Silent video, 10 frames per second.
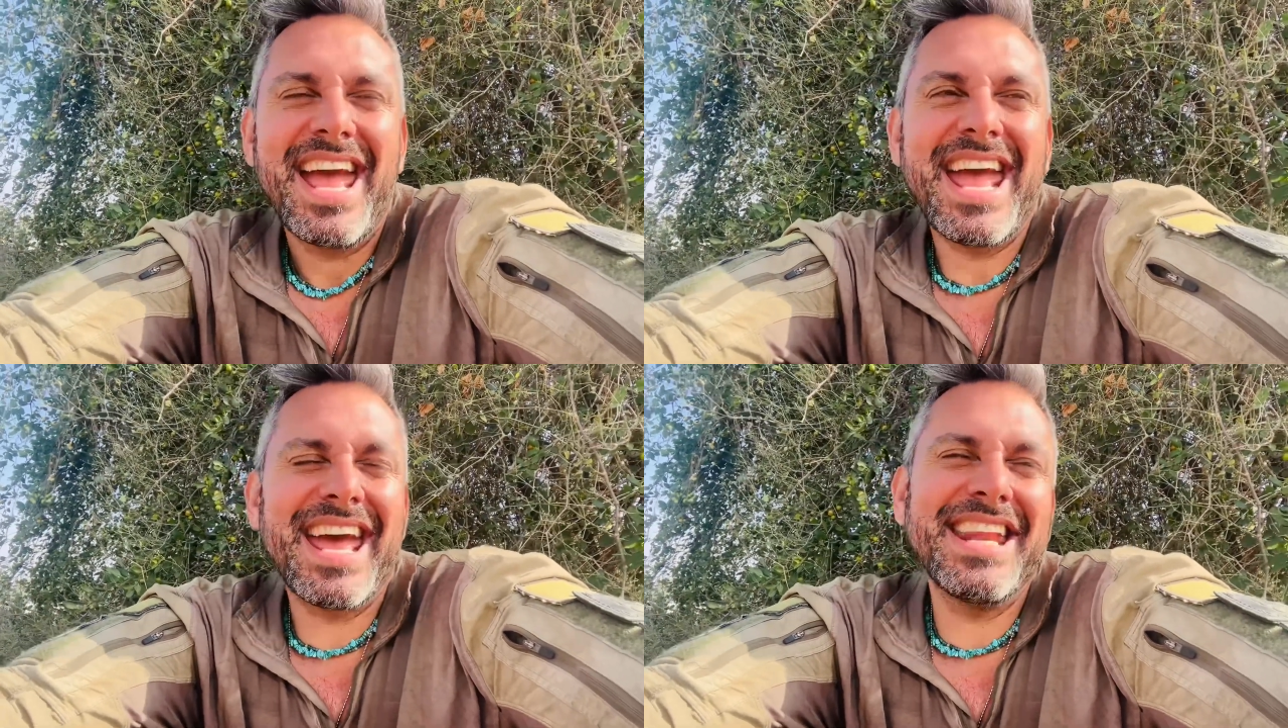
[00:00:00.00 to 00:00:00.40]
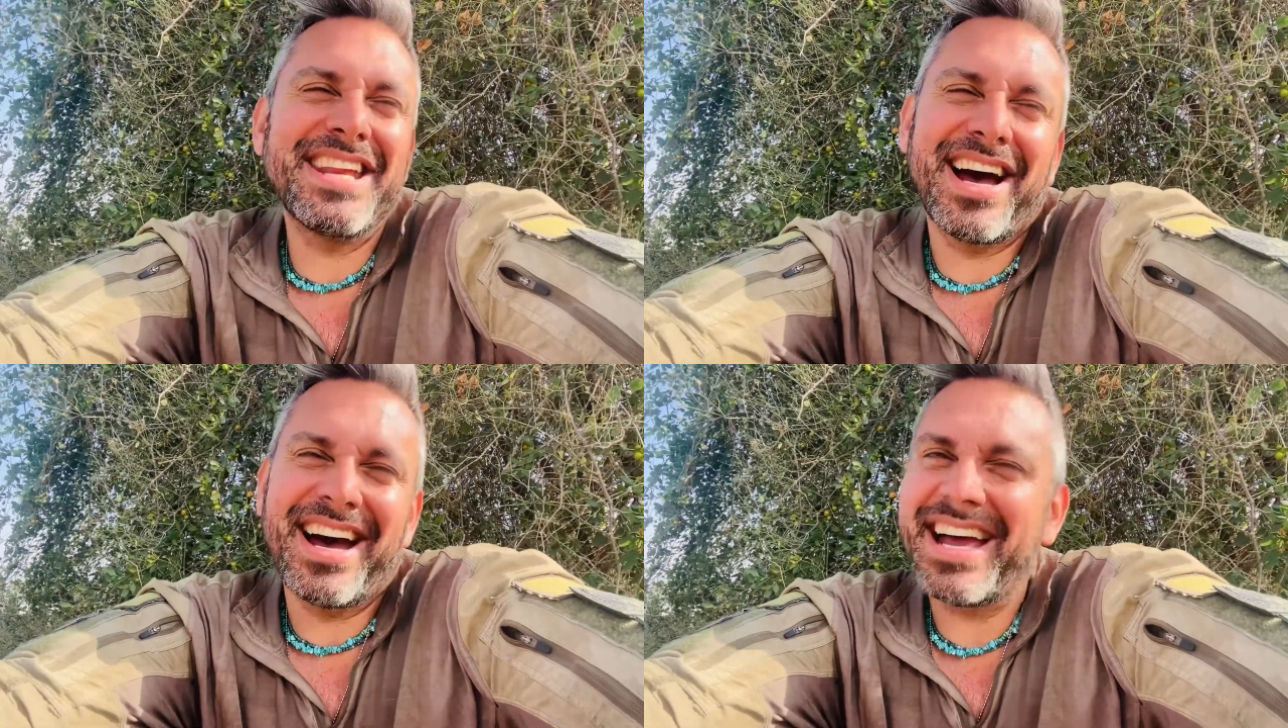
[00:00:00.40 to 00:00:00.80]
And
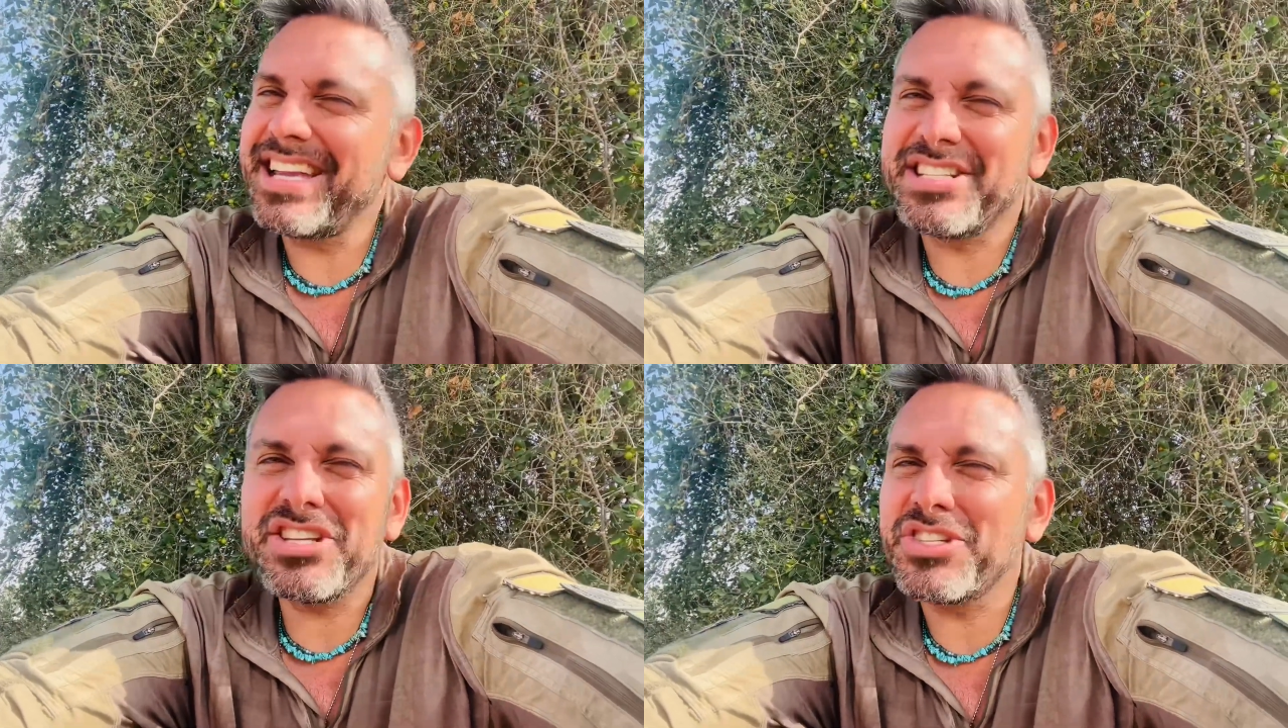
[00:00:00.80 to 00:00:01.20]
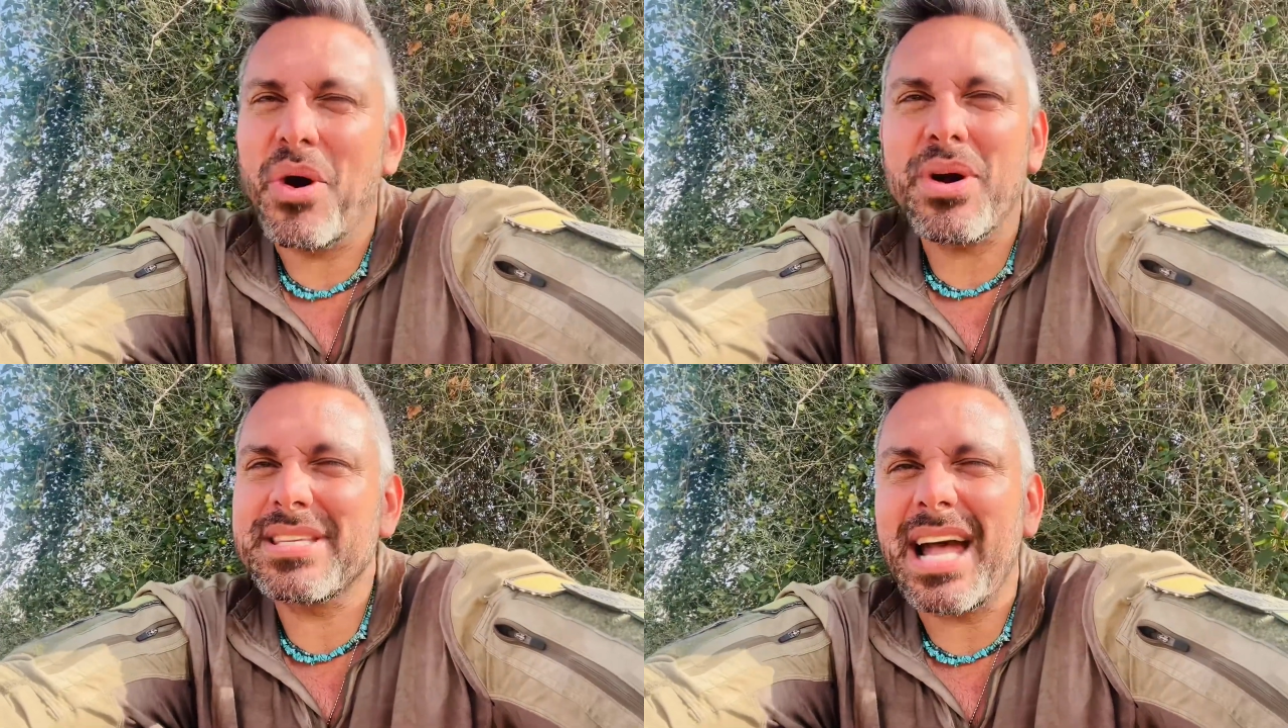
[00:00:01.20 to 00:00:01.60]
it's just
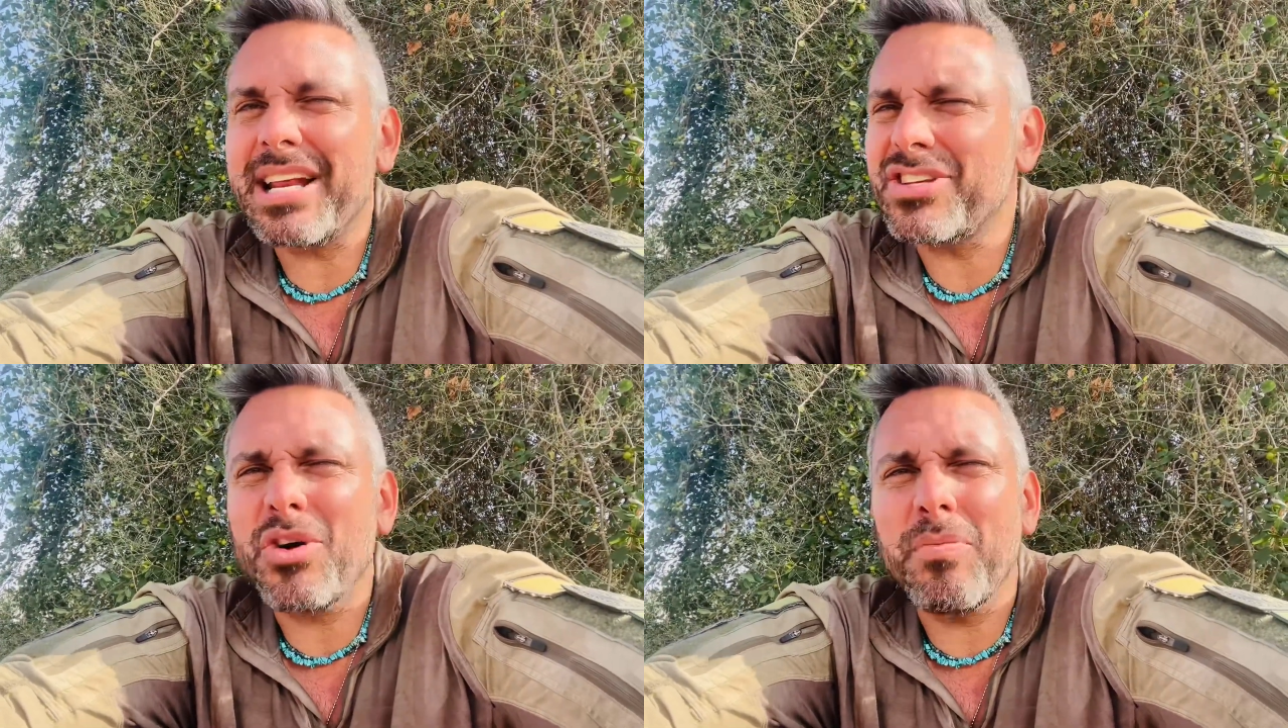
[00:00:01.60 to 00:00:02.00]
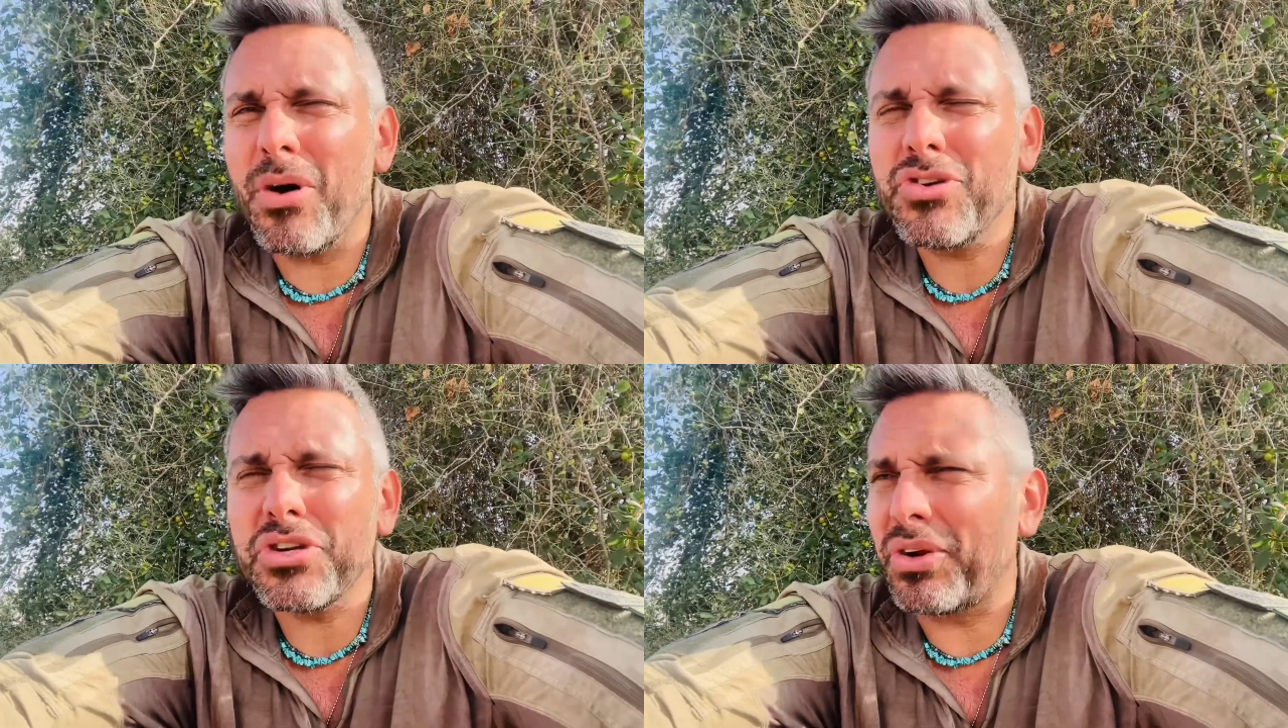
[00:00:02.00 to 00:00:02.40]
so exciting, so
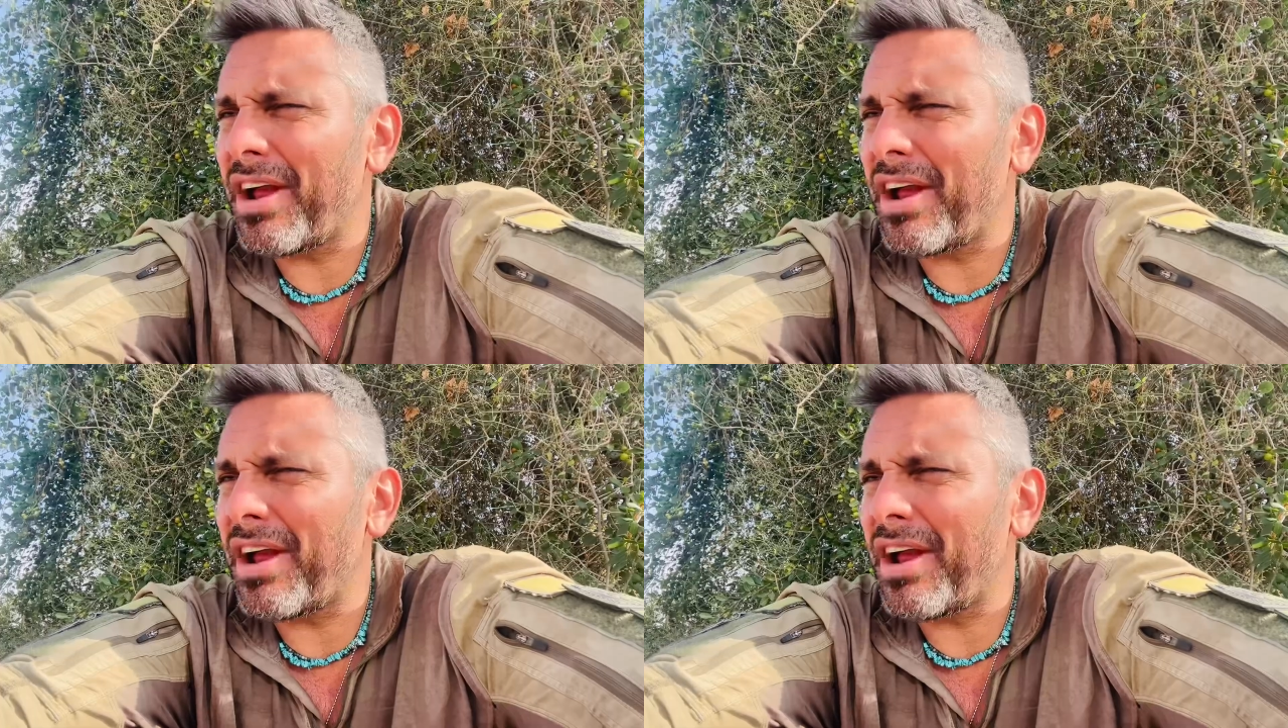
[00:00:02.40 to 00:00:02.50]
emotional.